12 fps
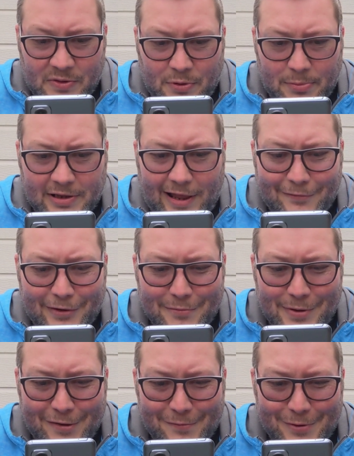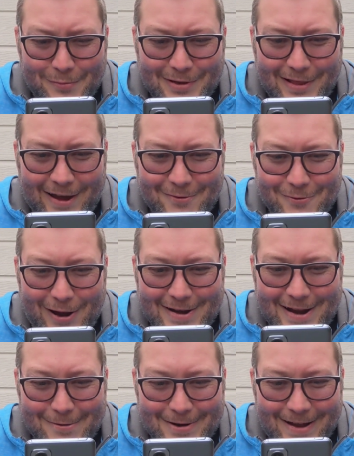Probably laughing at me, I'm probably like right
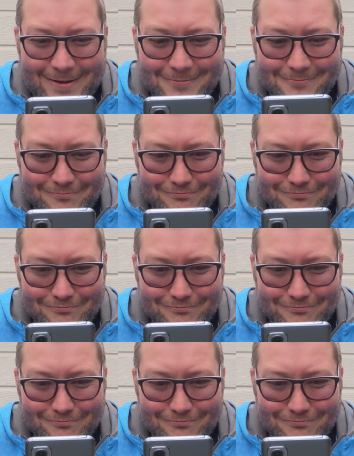near it now.